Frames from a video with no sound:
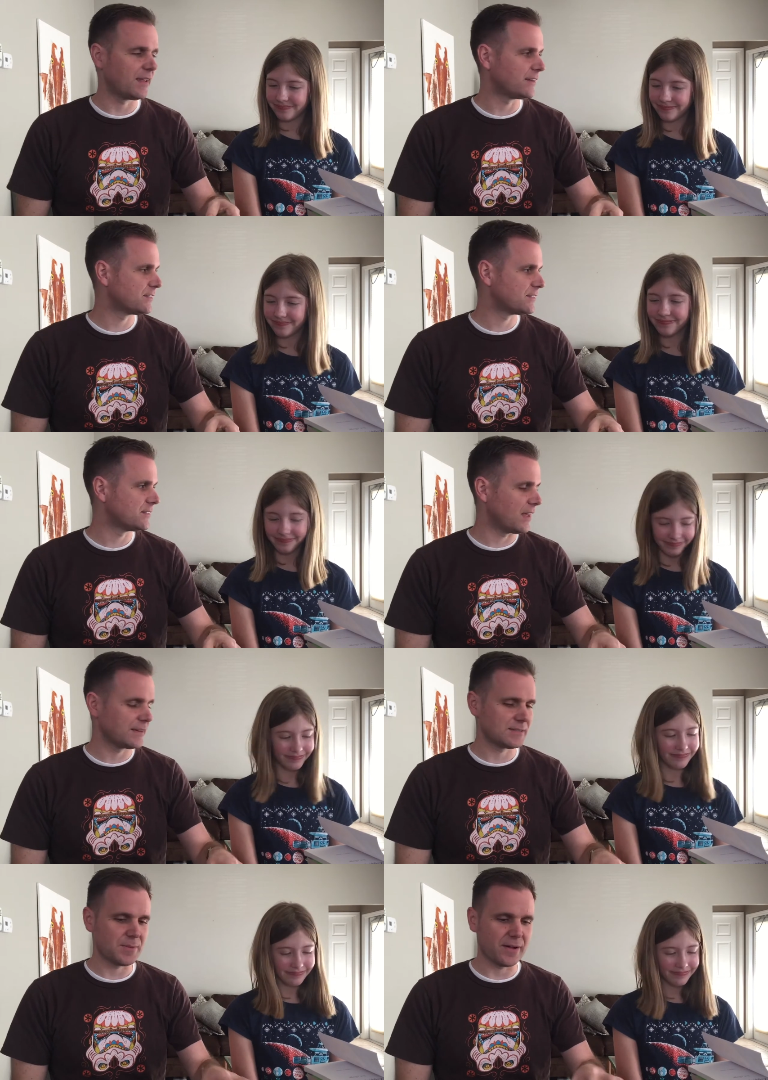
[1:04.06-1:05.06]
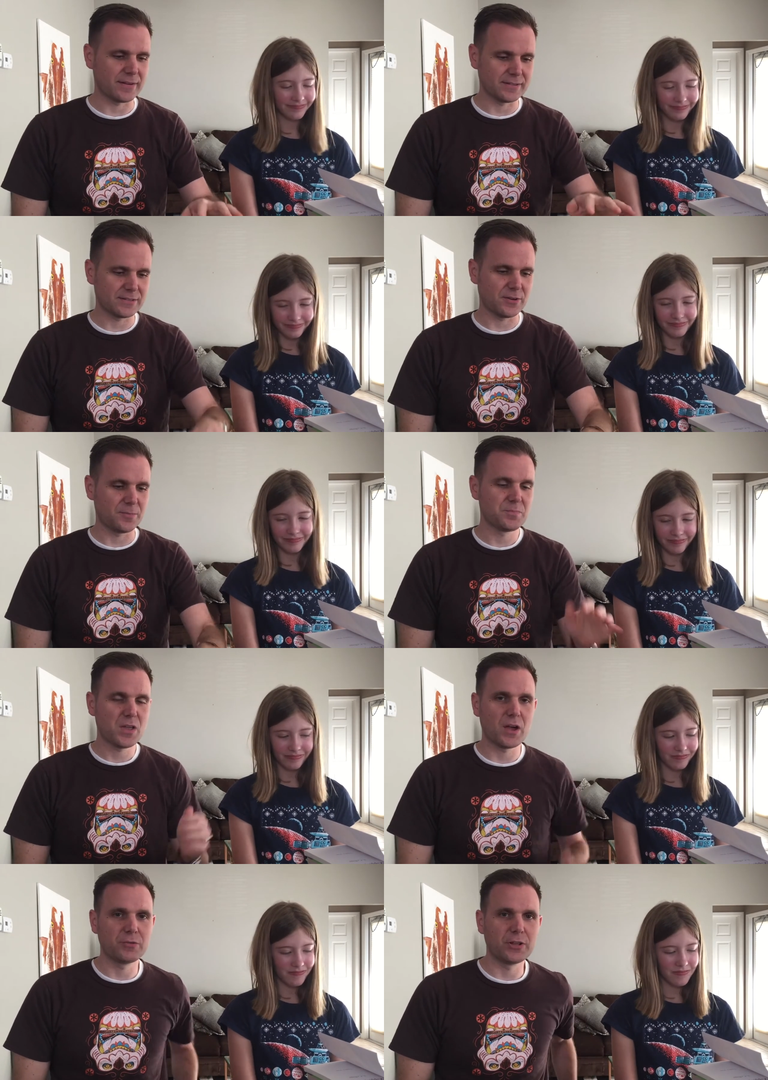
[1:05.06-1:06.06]
Speaker 1: I liked liked about it. So
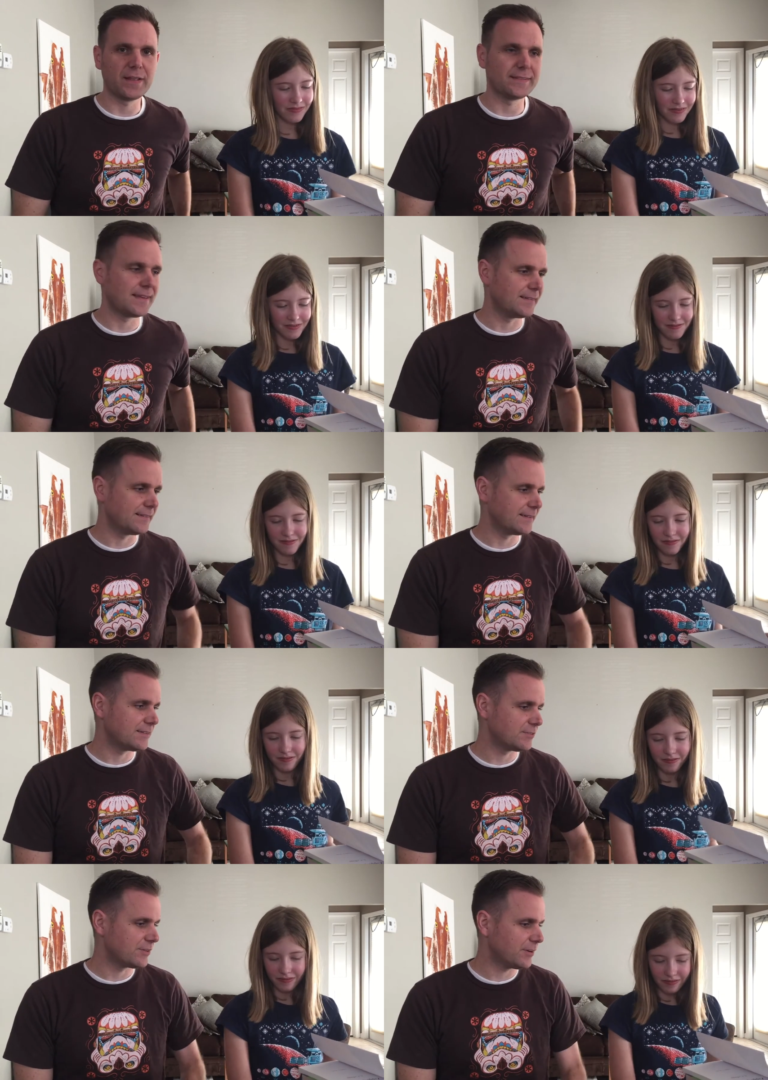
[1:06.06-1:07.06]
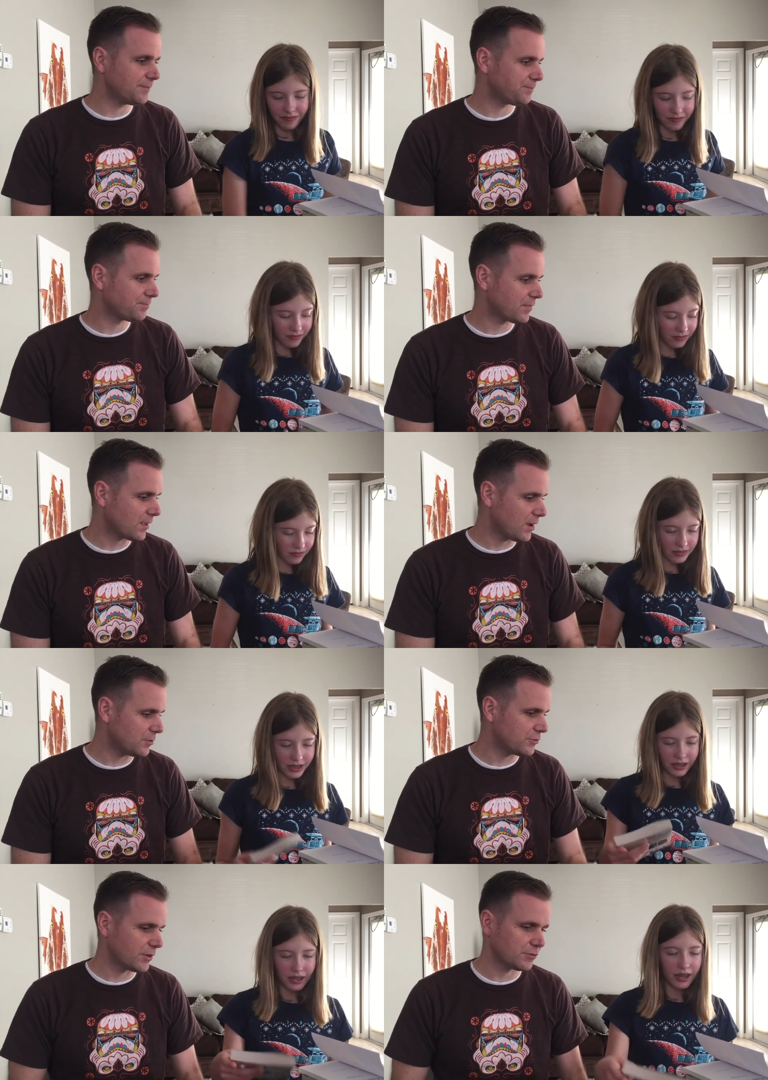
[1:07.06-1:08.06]
I really like the Iliad this year. Okay,
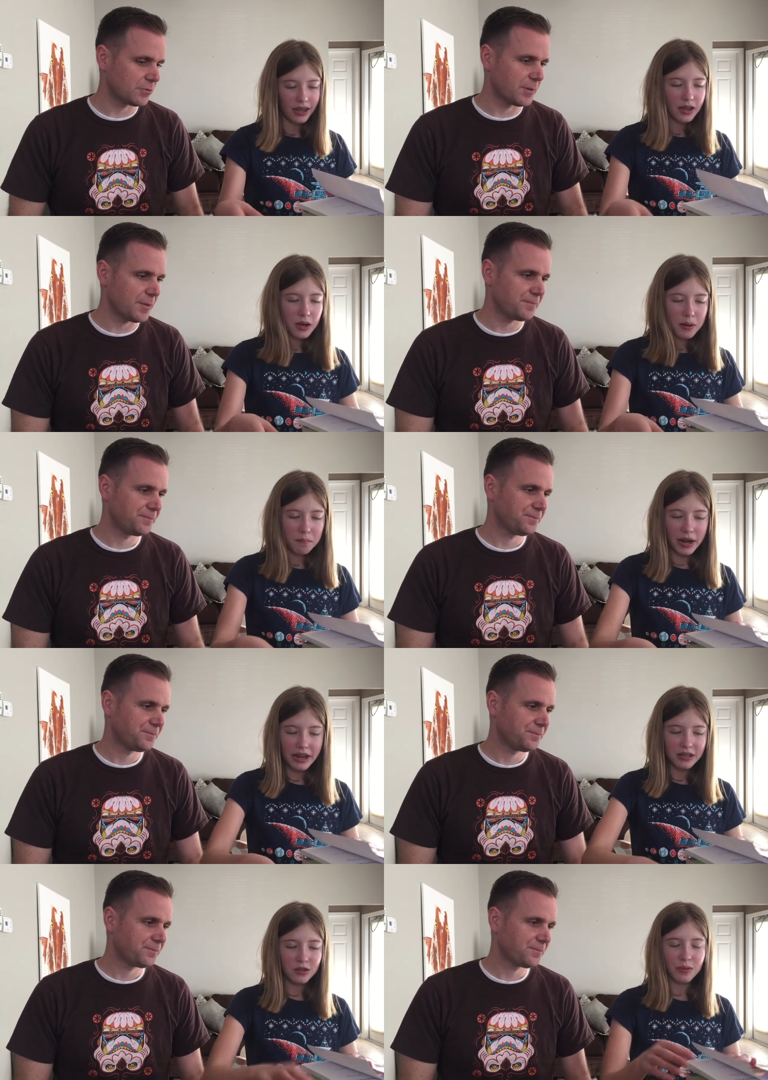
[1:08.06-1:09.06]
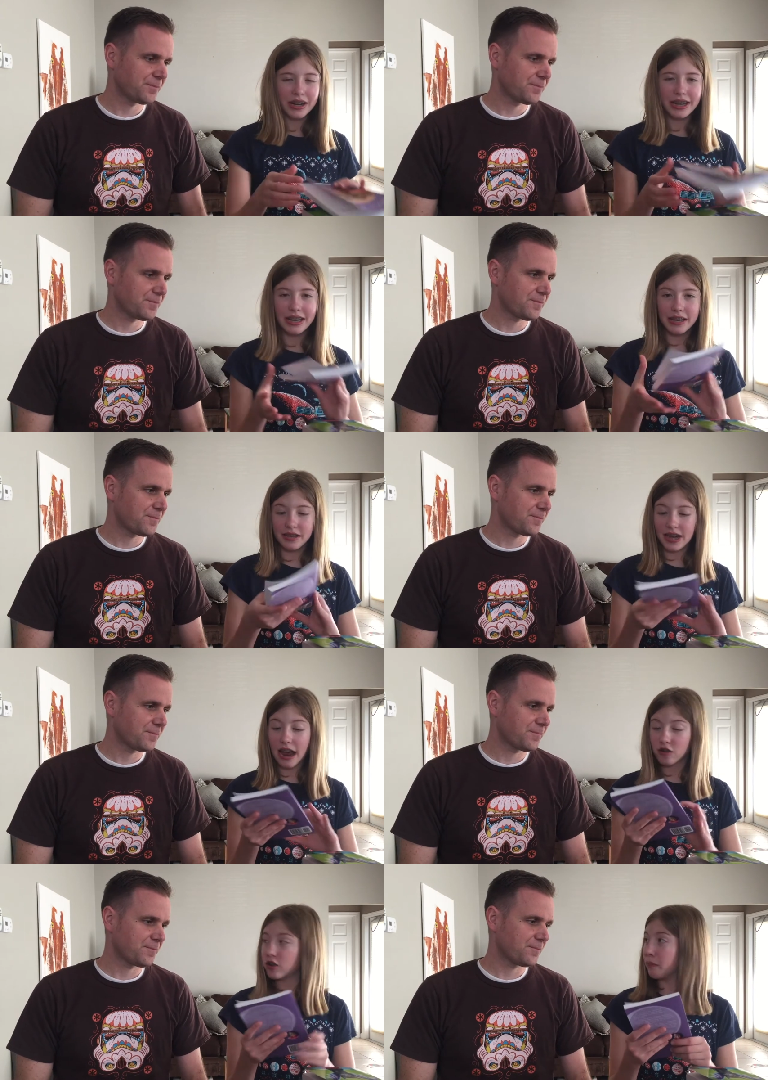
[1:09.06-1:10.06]
what's your next one, Emma?
Speaker 2: My next one is
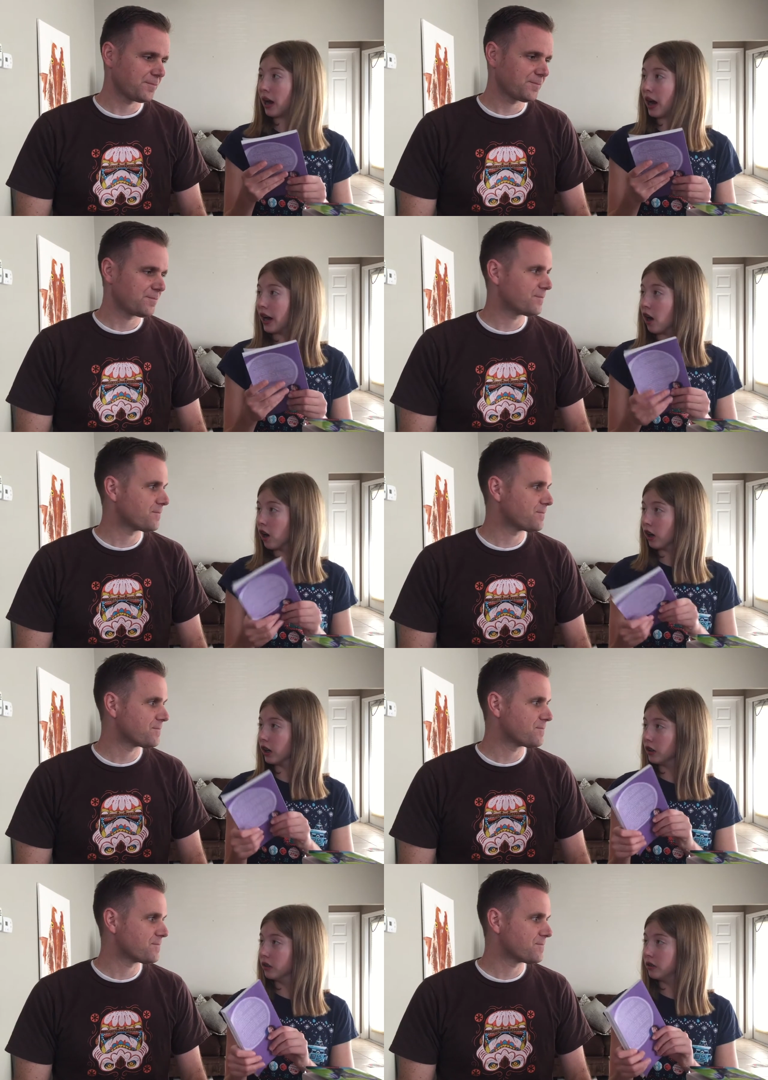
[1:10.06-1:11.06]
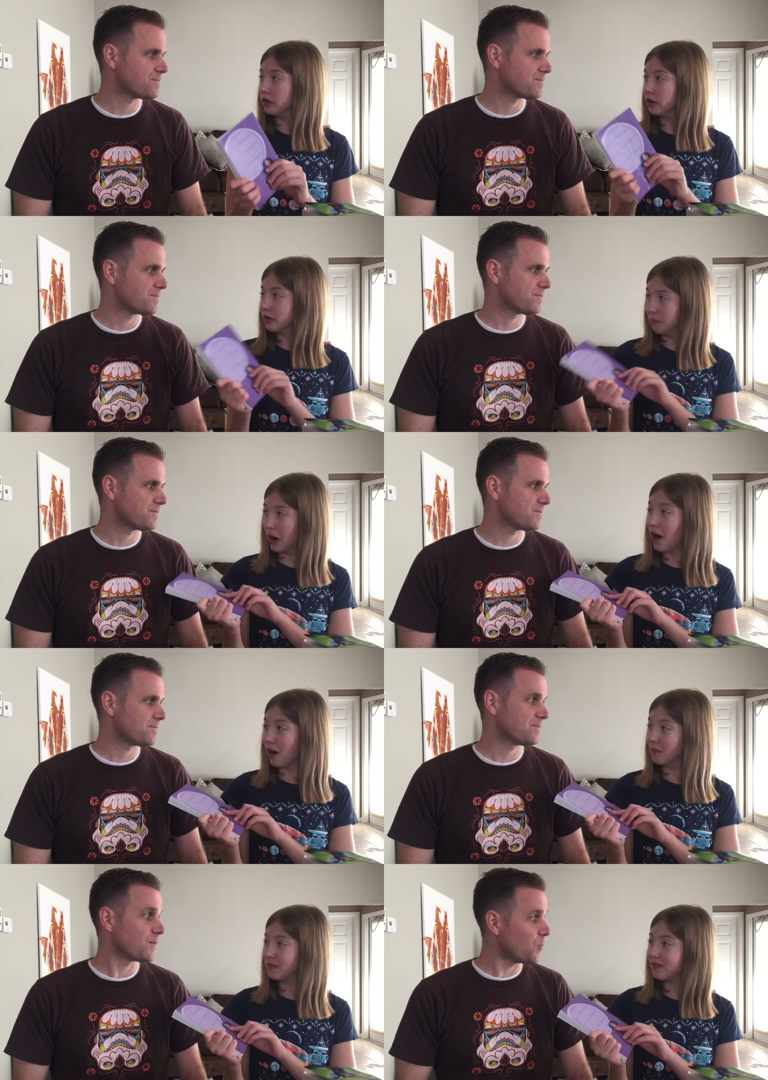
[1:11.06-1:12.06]
actually by our your
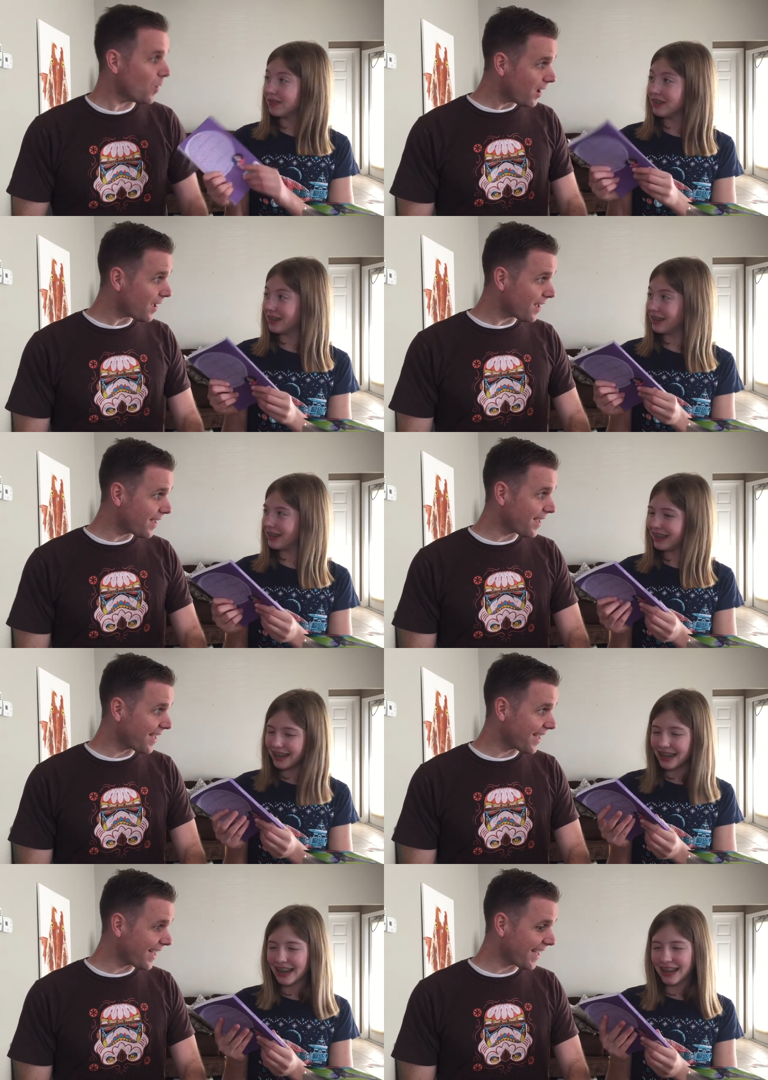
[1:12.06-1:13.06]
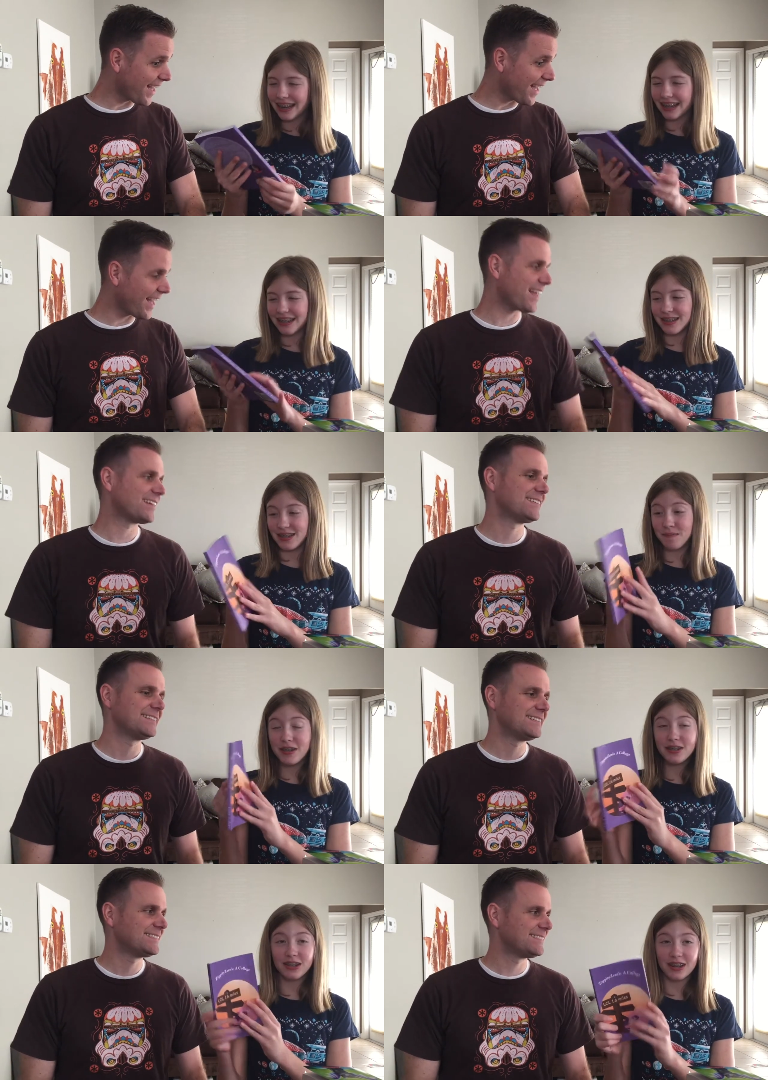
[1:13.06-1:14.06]
mom. What?
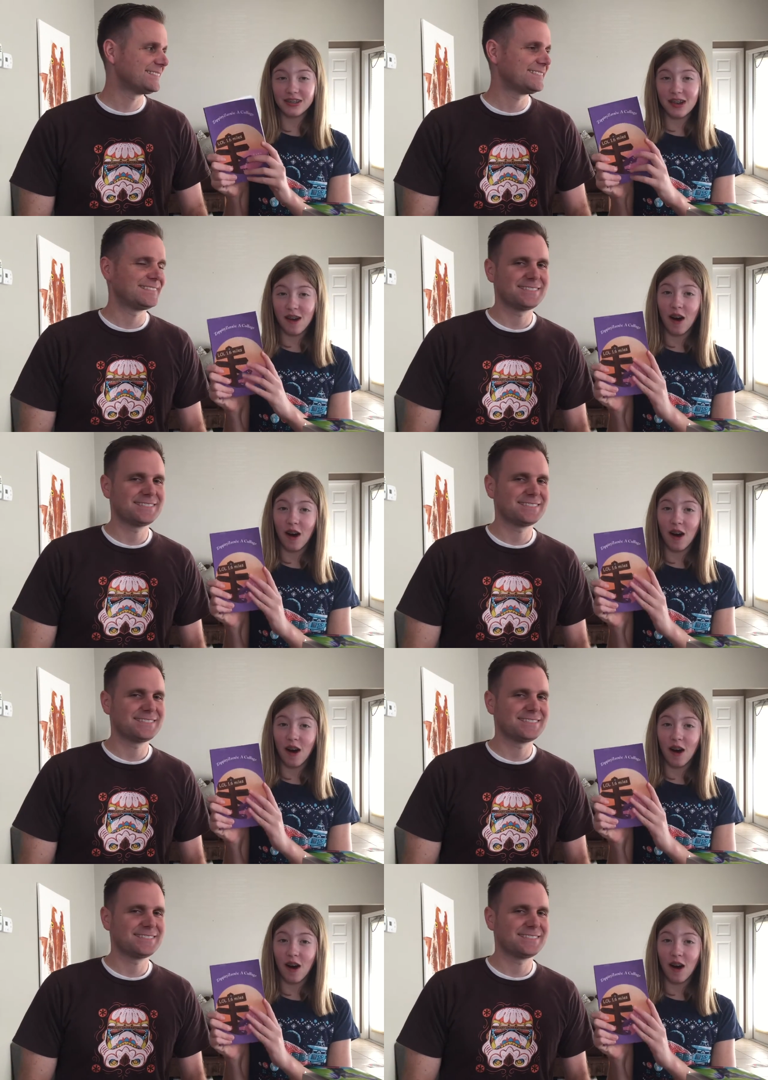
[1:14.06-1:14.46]
Zippity Zern's a